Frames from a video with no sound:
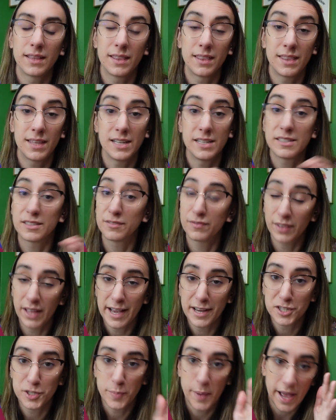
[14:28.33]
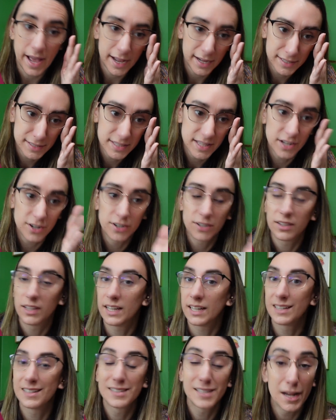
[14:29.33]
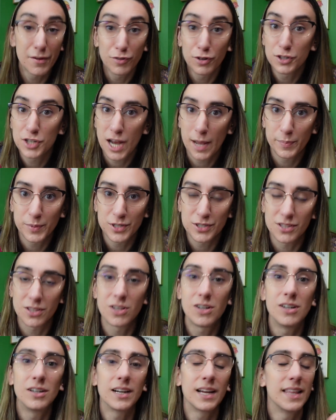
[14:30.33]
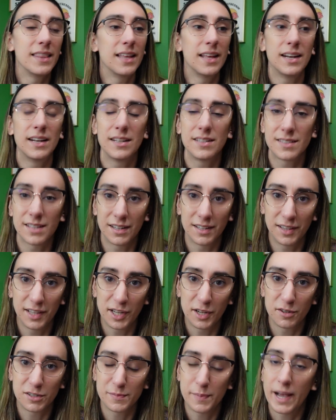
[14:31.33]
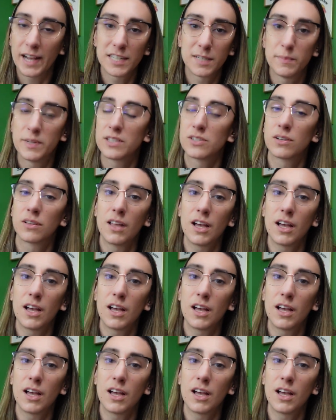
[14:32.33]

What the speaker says: these flashbacks that are several chapters long, and then it suddenly goes back to Mr.